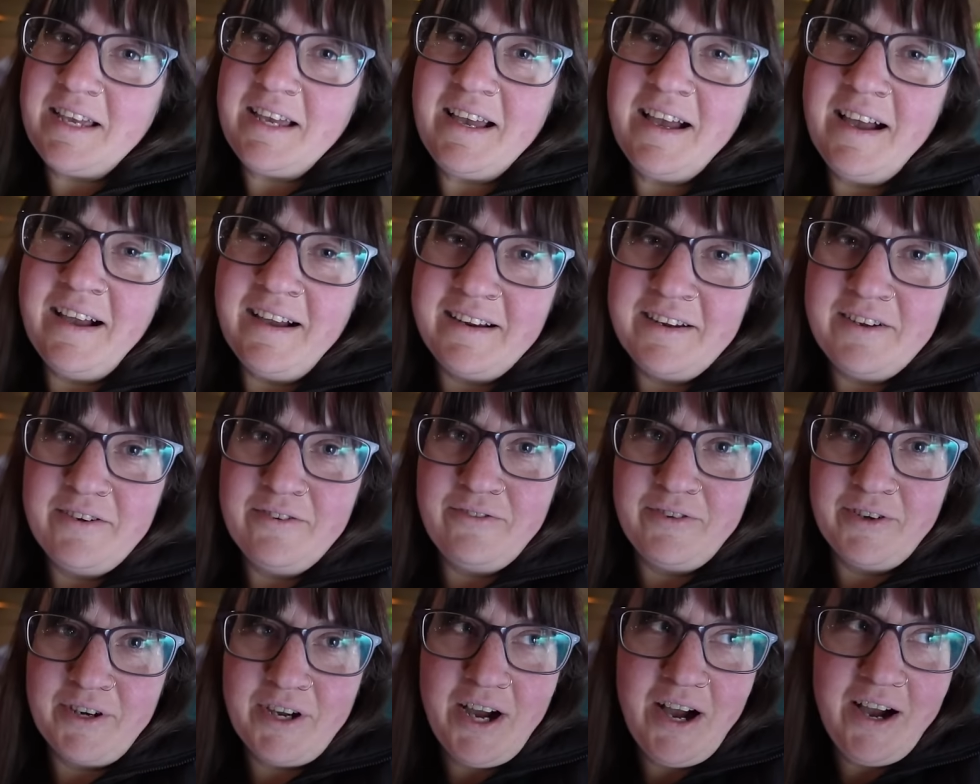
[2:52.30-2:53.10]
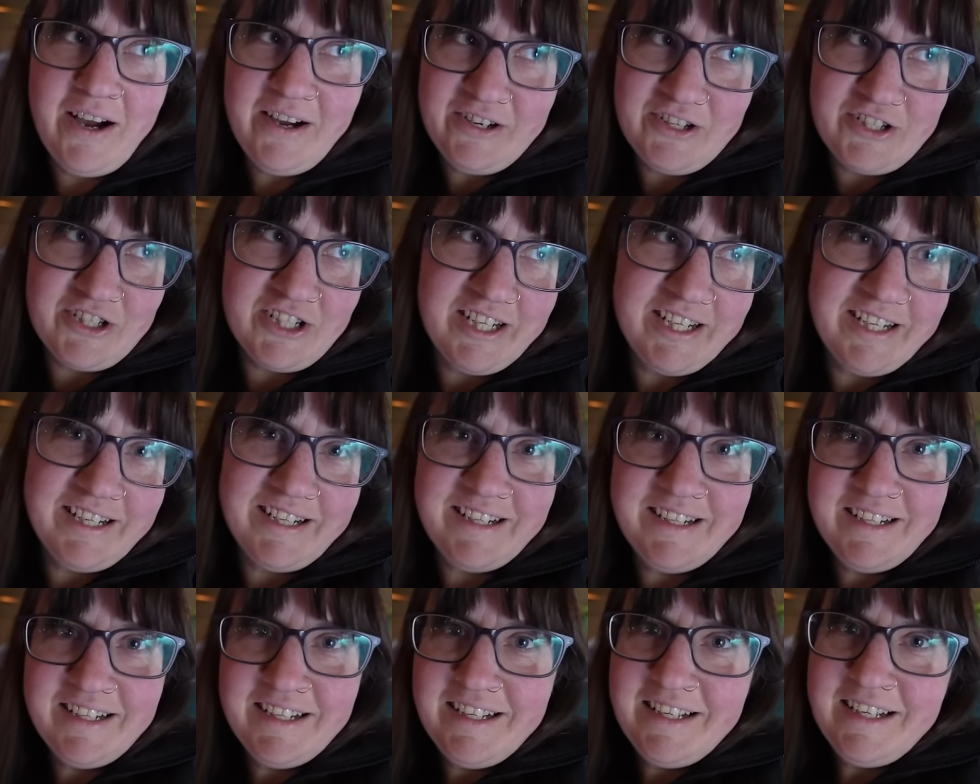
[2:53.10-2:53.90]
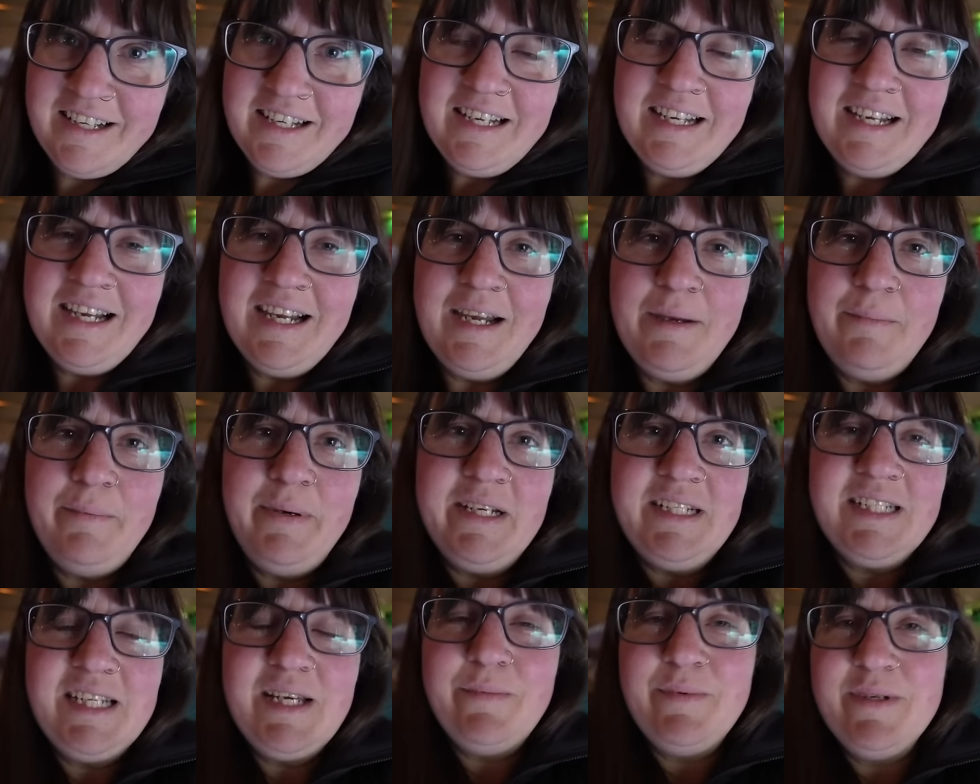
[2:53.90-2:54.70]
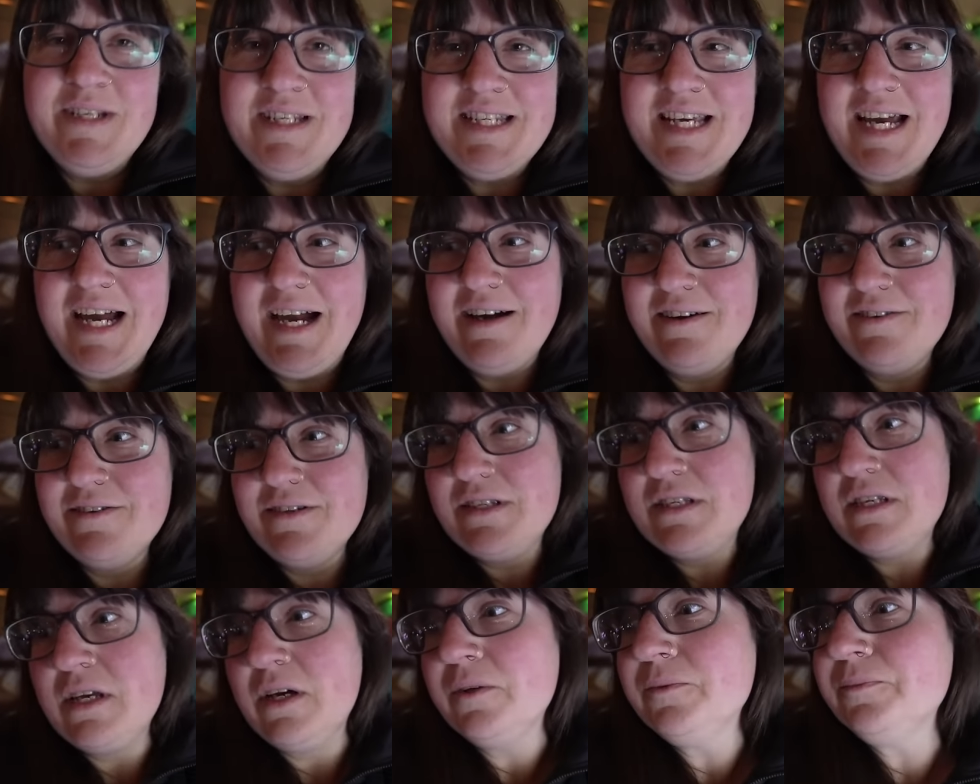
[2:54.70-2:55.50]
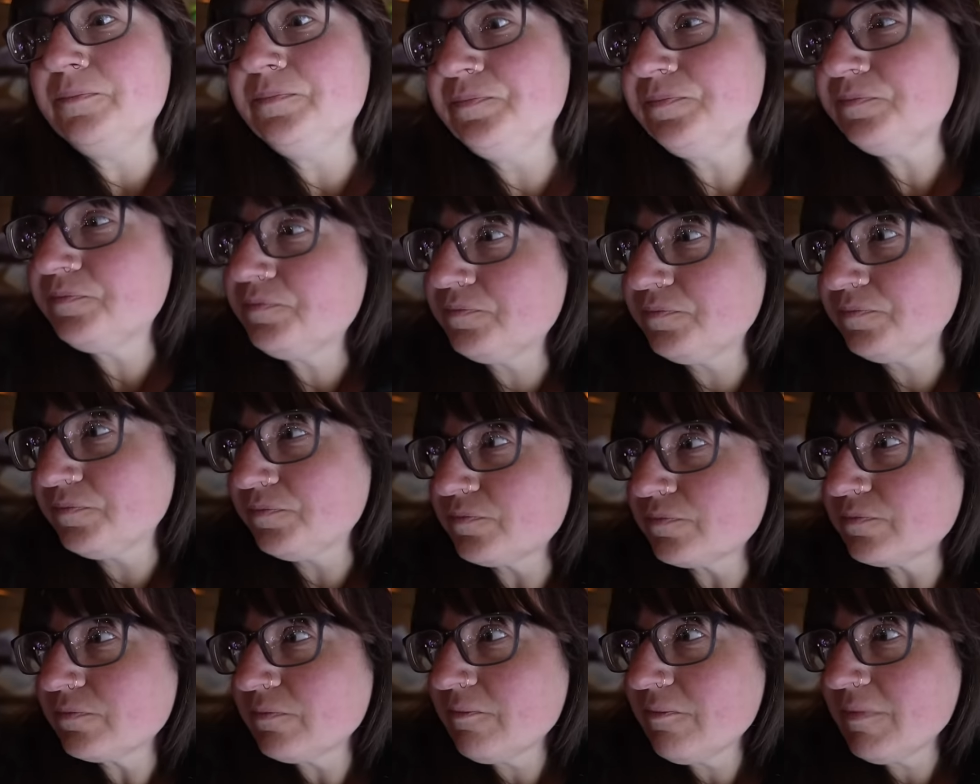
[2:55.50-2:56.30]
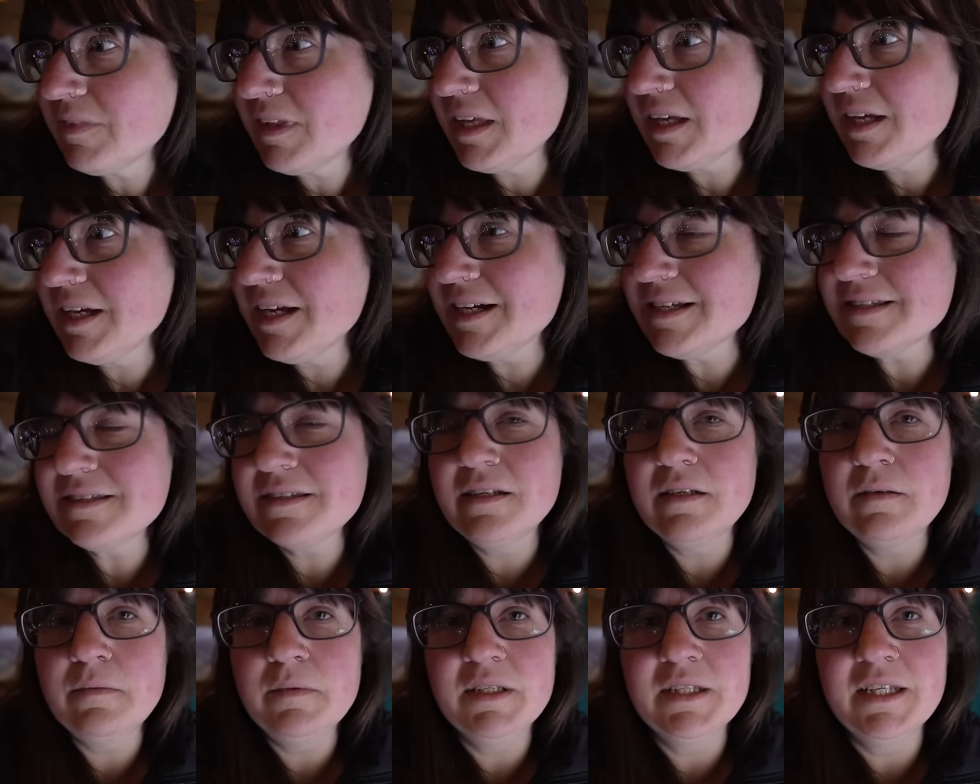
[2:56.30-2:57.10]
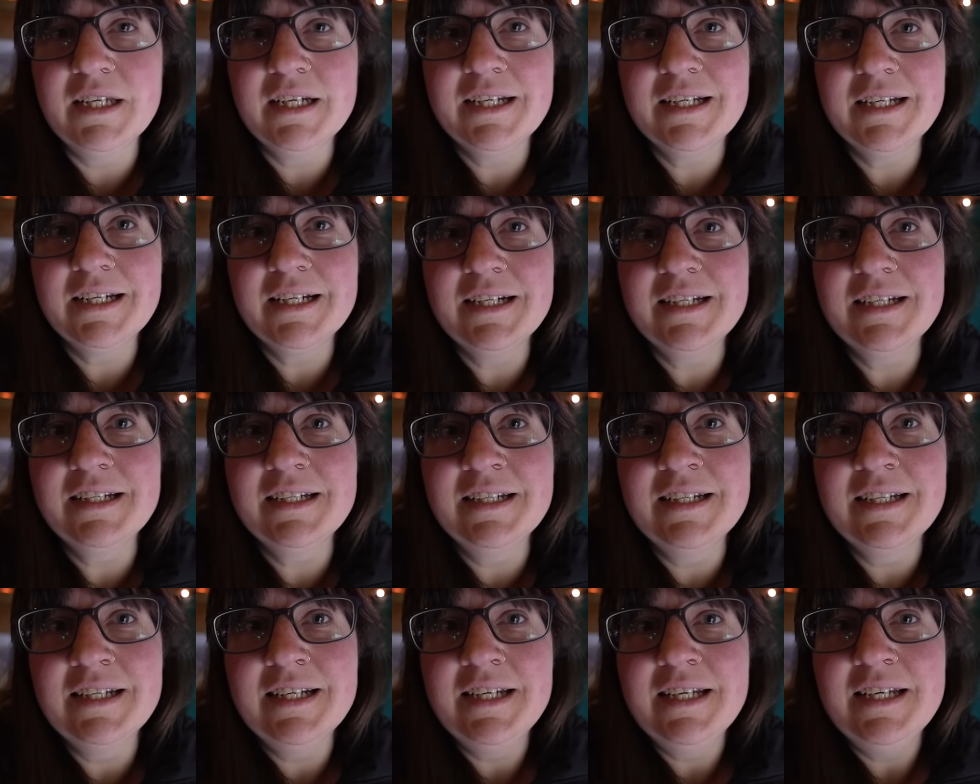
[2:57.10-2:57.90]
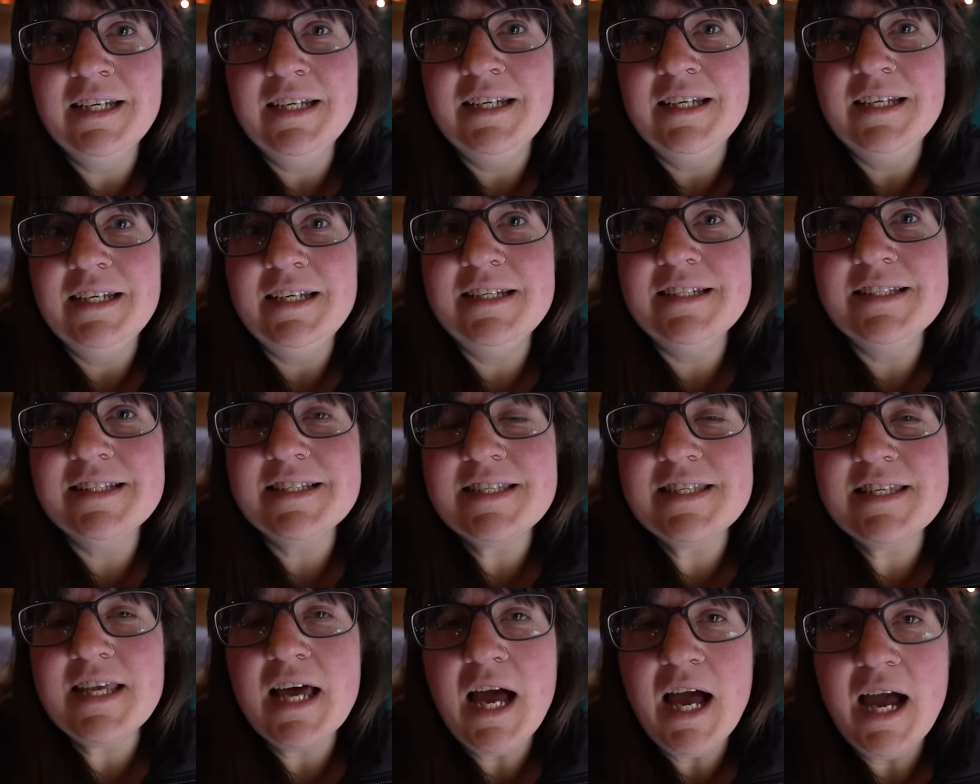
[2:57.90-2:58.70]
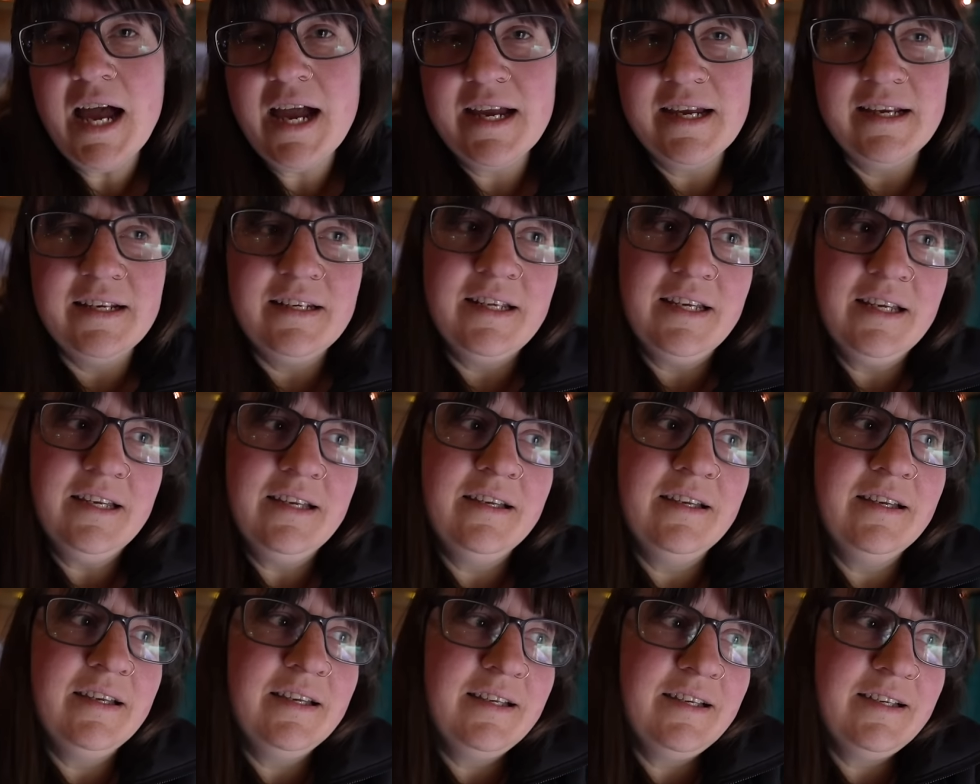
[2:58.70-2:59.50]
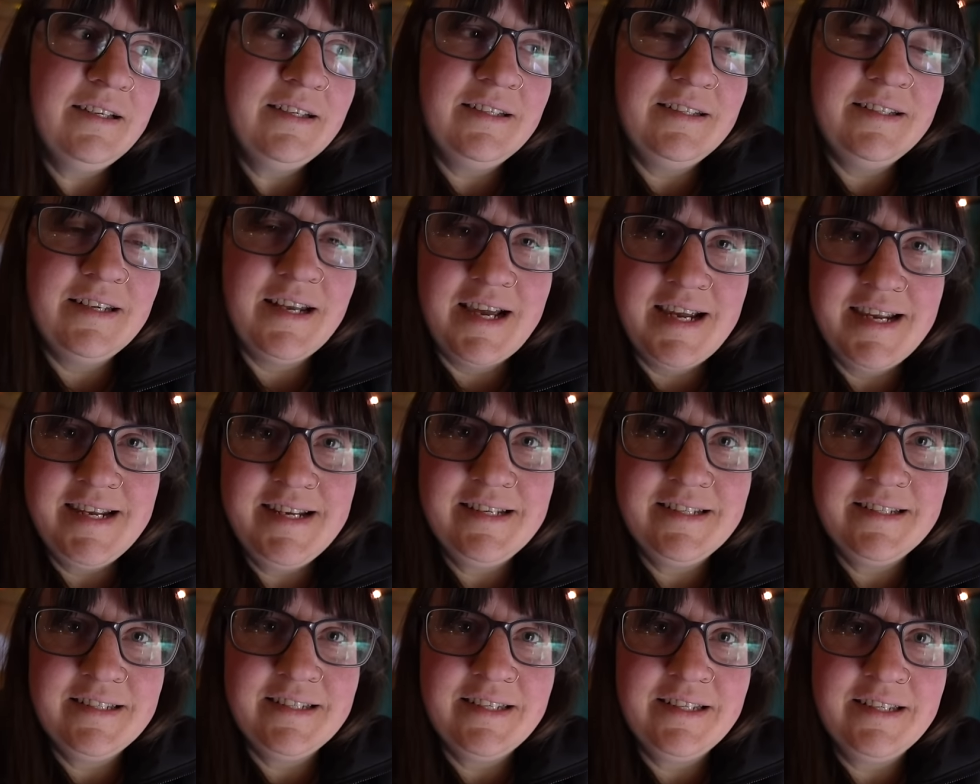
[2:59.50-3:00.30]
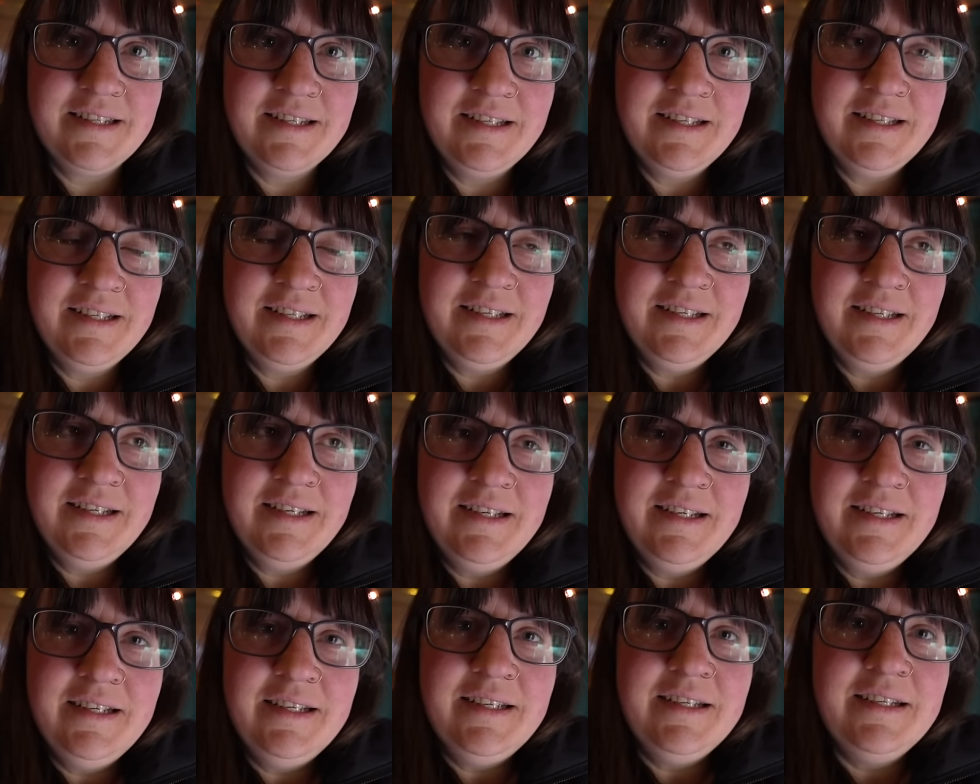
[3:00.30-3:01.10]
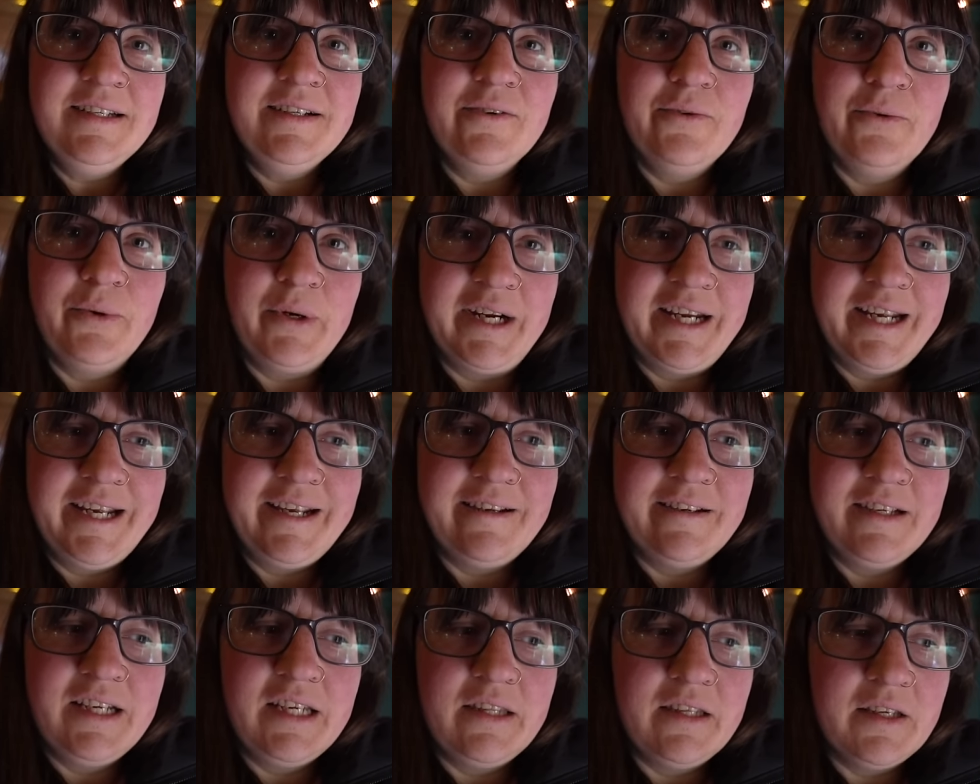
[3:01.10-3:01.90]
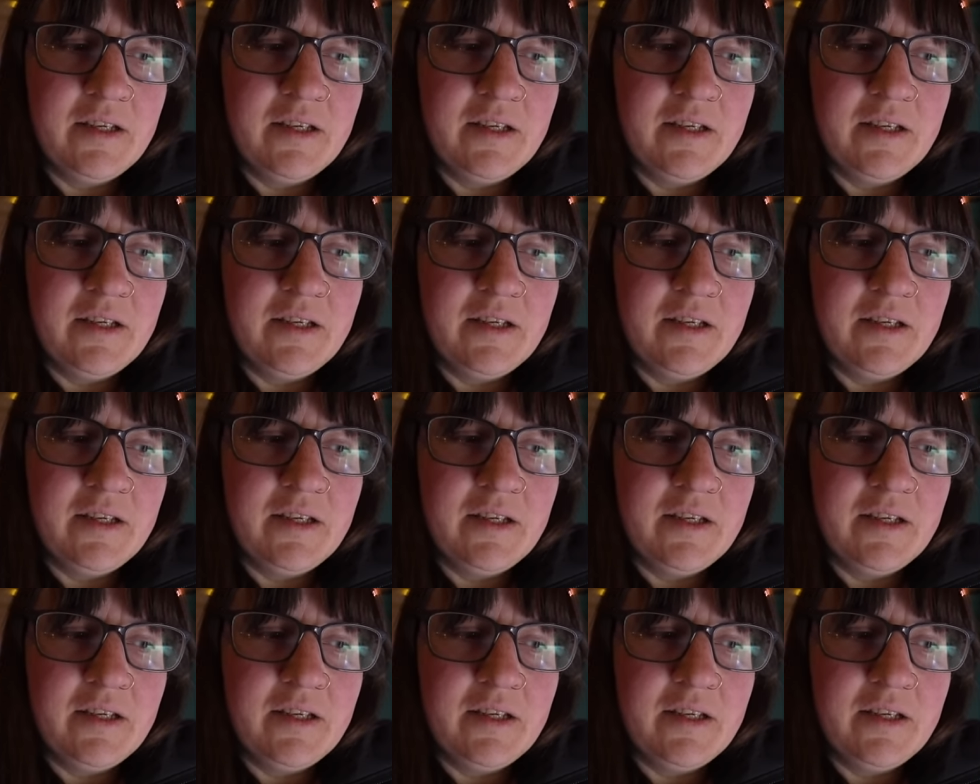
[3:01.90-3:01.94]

hunk of focaccia I picked up in town, so yeah, it's going to be like a inside night working at